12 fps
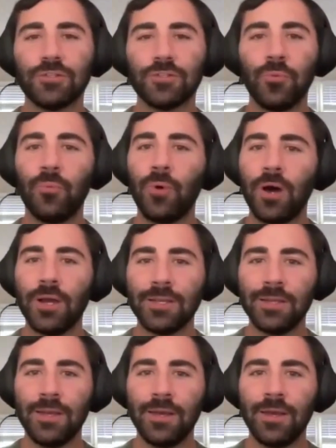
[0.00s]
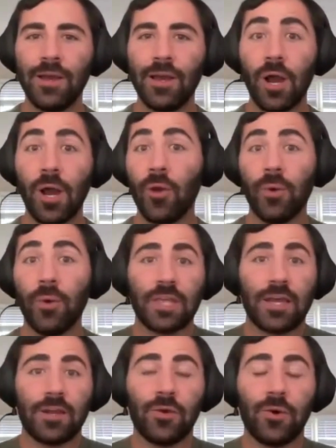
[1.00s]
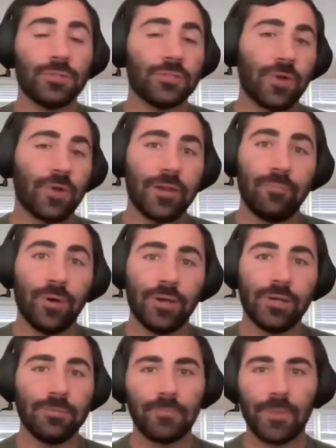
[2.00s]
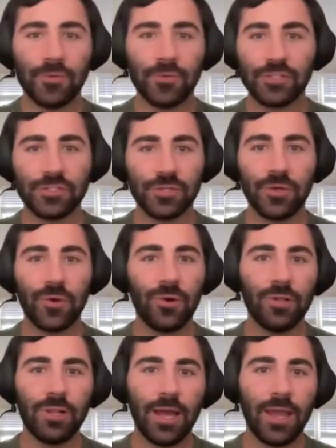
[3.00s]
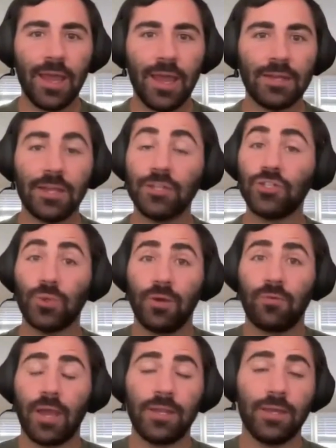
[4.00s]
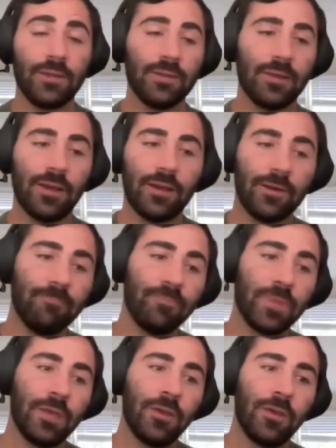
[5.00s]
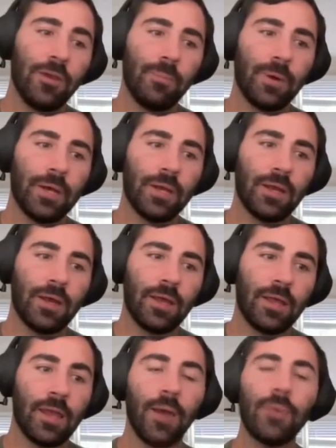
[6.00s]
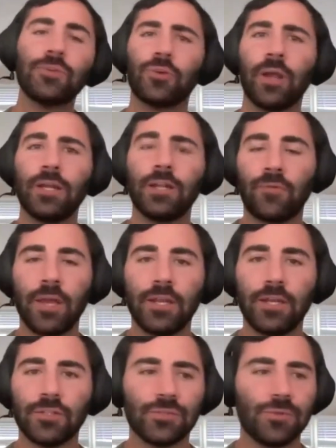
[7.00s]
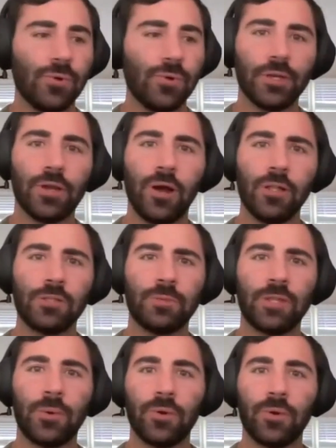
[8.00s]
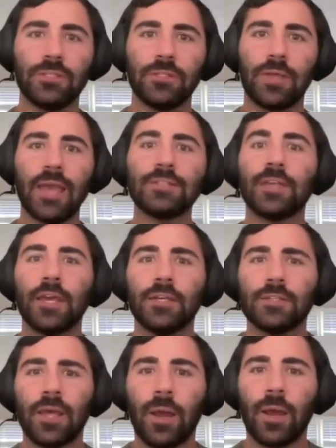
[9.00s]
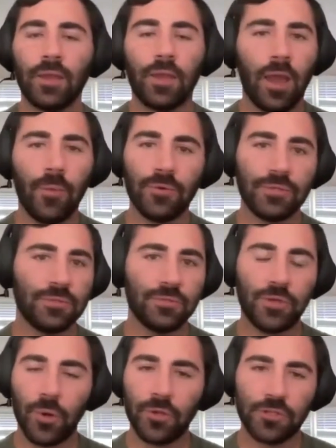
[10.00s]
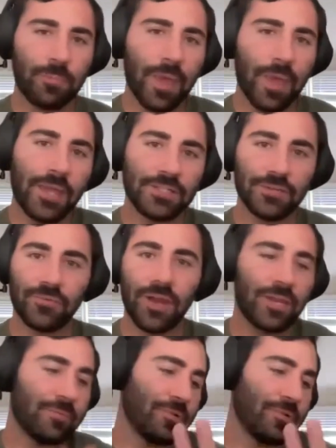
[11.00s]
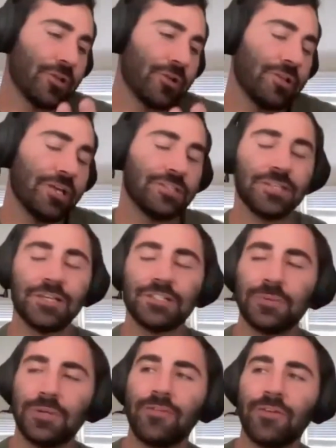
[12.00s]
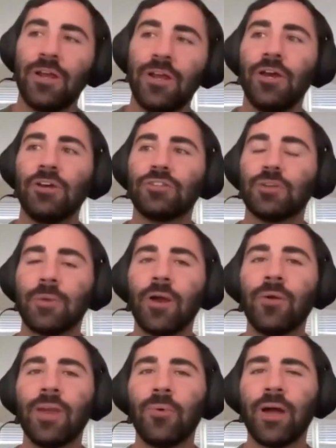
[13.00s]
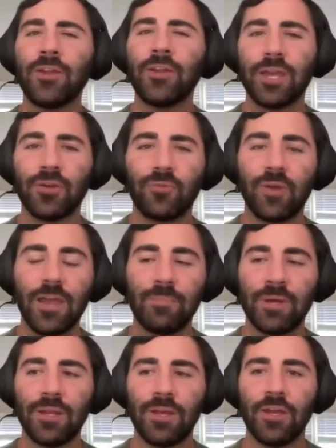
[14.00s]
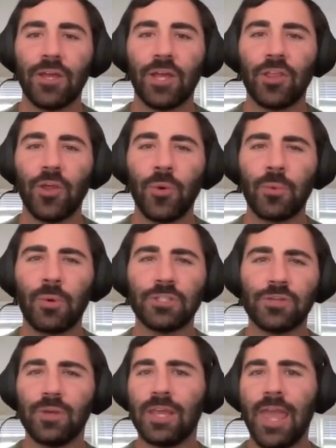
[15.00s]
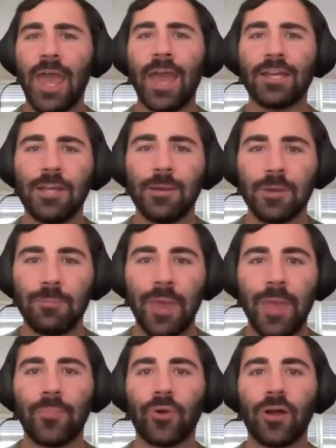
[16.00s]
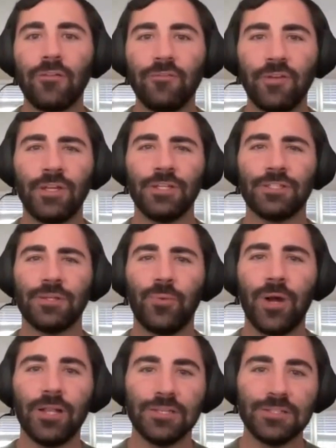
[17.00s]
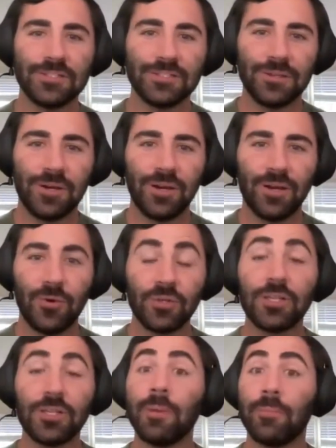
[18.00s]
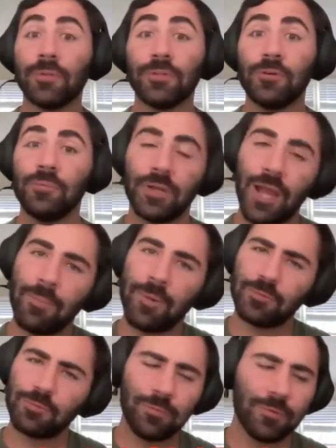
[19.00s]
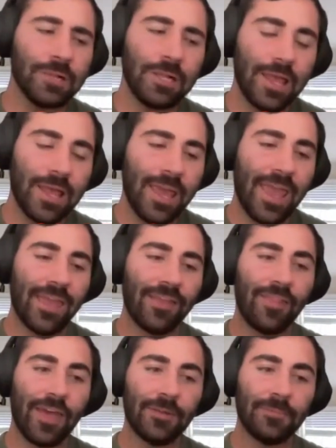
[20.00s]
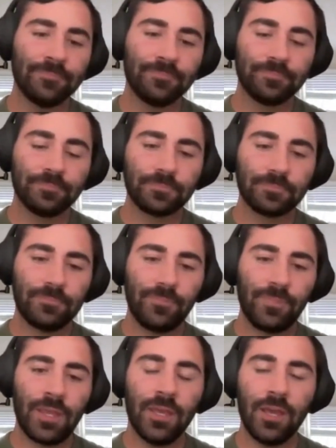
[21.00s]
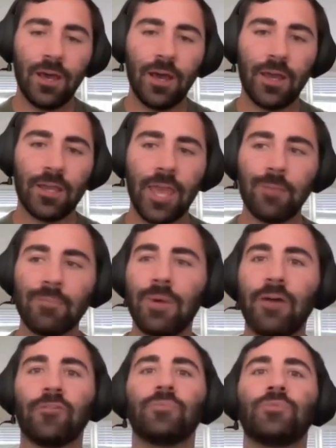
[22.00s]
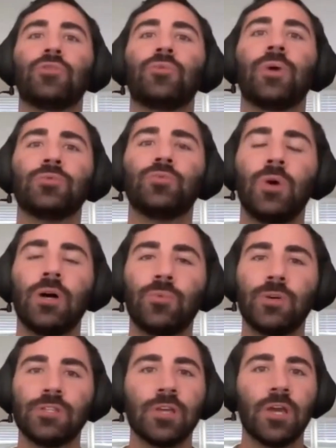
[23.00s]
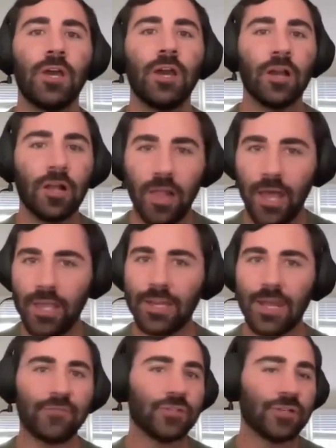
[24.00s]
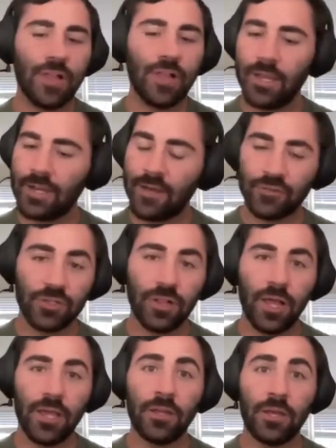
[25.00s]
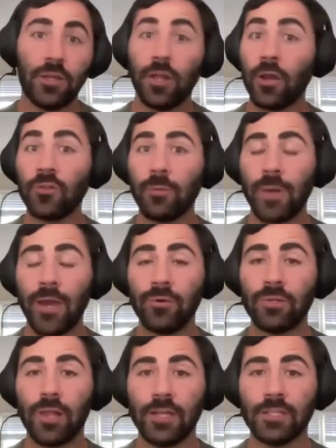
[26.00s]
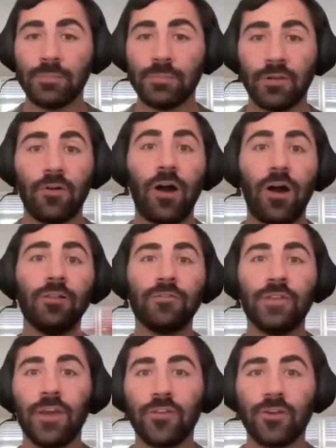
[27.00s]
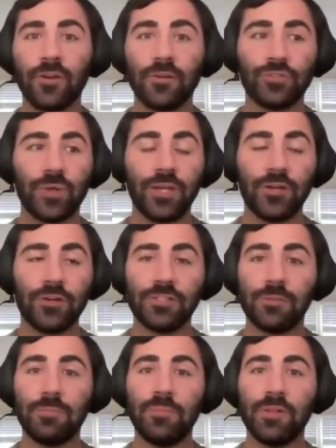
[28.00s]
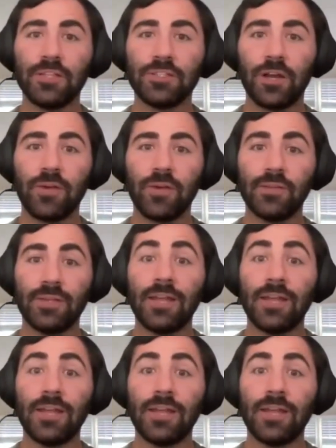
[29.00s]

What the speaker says: So one, I always had a goal to write a book. It was just a goal I had. I enjoy writing, and I was great at writing in school and college, but there were always essays. I would go to debate and write political essays or whatever. So I'm like, okay, well, I know I can write, but no one wants to read an academic paper on fitness and wellness, or some people do, but not most people. And then it came about from 2 ways. One was client after client after client, not only my own clients, but of all of the other trainers and people I saw around.